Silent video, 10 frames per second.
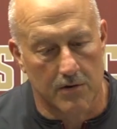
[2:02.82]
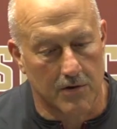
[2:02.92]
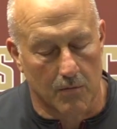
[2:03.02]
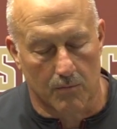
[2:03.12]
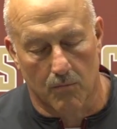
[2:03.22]
know,
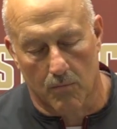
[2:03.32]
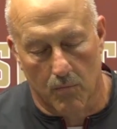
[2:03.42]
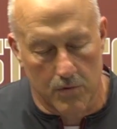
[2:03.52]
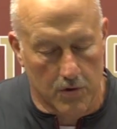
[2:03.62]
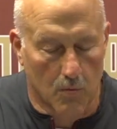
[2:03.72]
you can
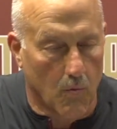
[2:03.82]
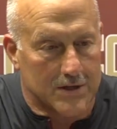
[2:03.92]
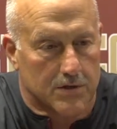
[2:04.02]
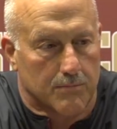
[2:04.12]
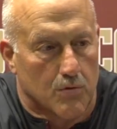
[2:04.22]

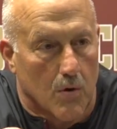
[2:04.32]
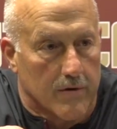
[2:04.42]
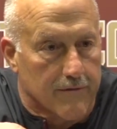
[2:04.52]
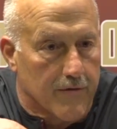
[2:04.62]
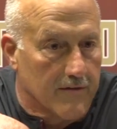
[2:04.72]
watch them growing
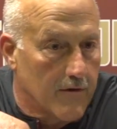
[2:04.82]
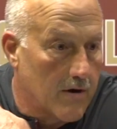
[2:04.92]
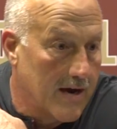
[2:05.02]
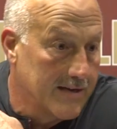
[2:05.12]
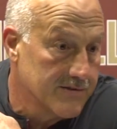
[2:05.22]
in front of
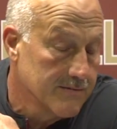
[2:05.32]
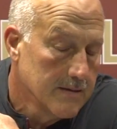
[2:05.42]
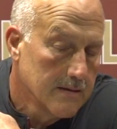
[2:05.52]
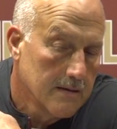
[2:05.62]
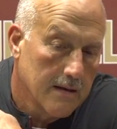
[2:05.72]
our eyes.
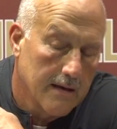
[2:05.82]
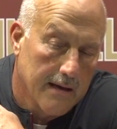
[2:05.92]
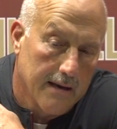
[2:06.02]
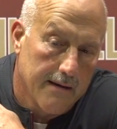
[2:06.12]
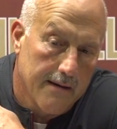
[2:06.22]

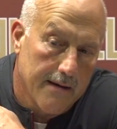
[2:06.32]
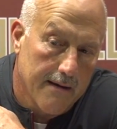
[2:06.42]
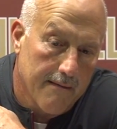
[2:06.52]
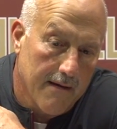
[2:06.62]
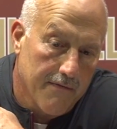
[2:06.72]
And
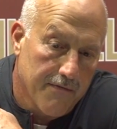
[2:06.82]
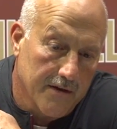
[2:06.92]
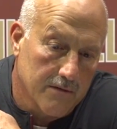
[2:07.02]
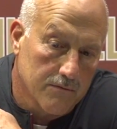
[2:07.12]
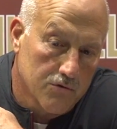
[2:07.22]
I
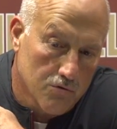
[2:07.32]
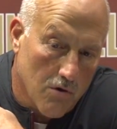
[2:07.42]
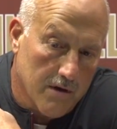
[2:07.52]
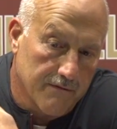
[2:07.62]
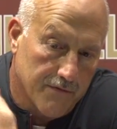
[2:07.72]
think
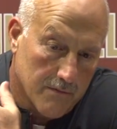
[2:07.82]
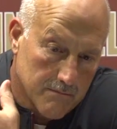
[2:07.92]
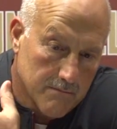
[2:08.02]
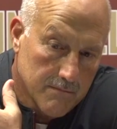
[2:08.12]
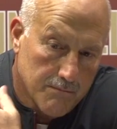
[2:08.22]
drawn
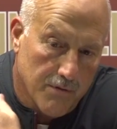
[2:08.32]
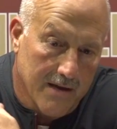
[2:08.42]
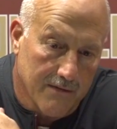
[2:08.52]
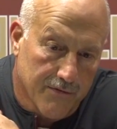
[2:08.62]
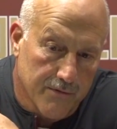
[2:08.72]
from
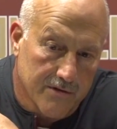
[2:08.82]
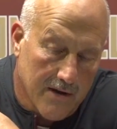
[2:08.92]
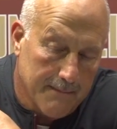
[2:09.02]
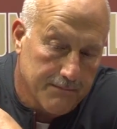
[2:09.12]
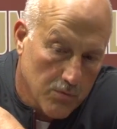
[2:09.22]
playing three
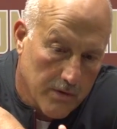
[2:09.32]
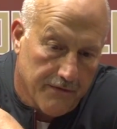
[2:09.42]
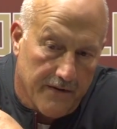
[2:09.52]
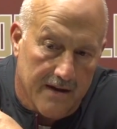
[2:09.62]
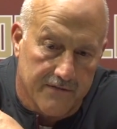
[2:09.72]
top
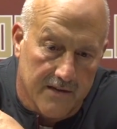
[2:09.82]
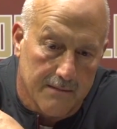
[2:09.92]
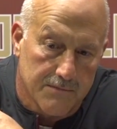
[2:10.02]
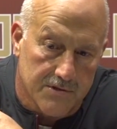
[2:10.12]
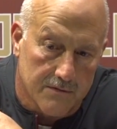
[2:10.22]
25
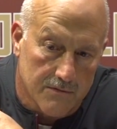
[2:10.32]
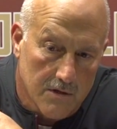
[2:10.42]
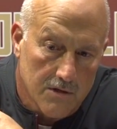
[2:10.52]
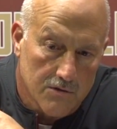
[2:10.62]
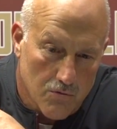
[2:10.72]
teams and
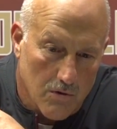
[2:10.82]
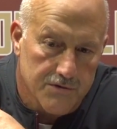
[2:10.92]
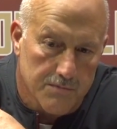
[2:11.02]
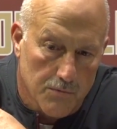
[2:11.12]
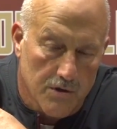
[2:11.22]
drawn
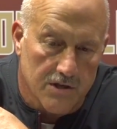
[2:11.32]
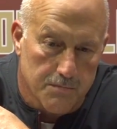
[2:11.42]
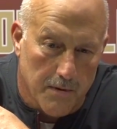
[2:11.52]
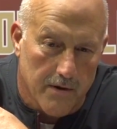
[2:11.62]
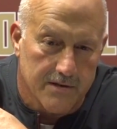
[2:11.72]
some good
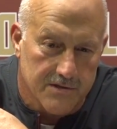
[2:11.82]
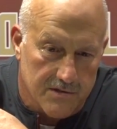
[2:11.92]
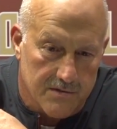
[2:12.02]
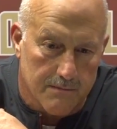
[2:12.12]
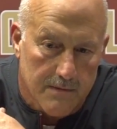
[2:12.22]
experience
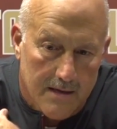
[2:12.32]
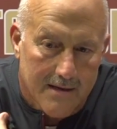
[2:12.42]
and some